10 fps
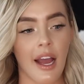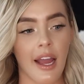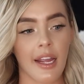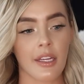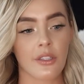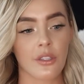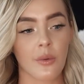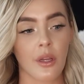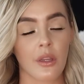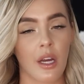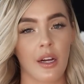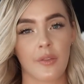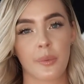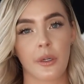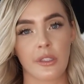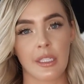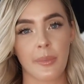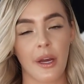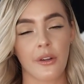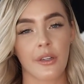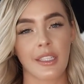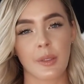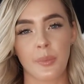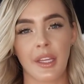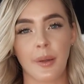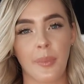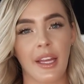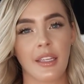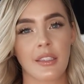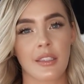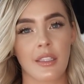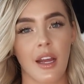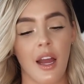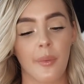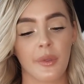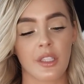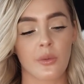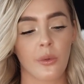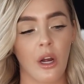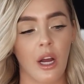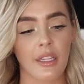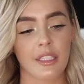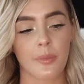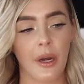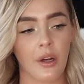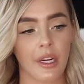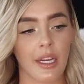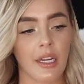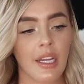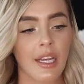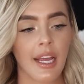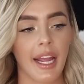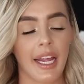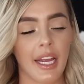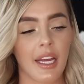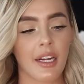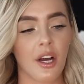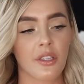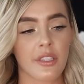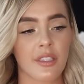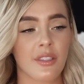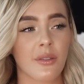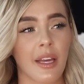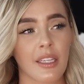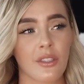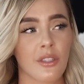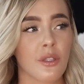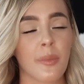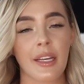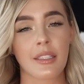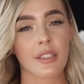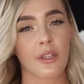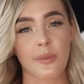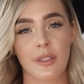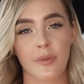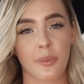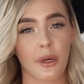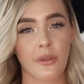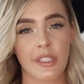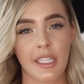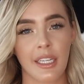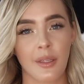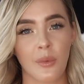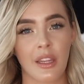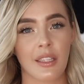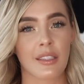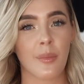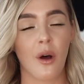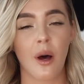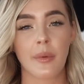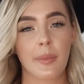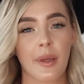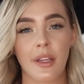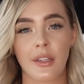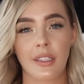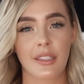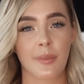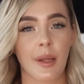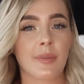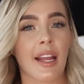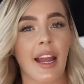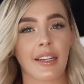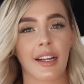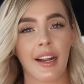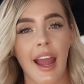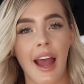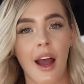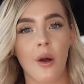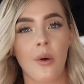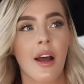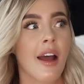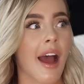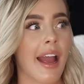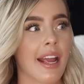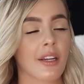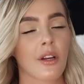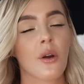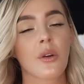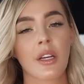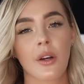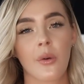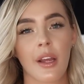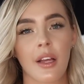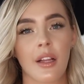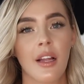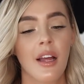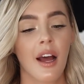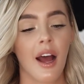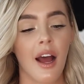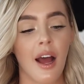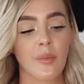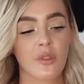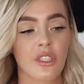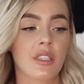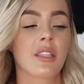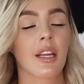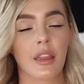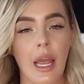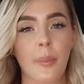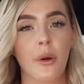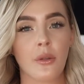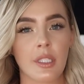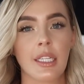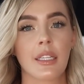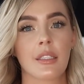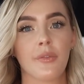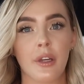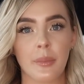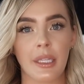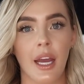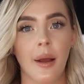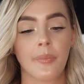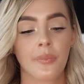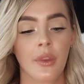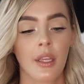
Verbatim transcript: I do a lot of protein powder. It's plant-based, um, it's raw, it's sprouted, and I'll just do like two big scoops of protein with some almond milk. Sometimes I add cacao, I add coconut oil, um, just to get that protein in to fill me up.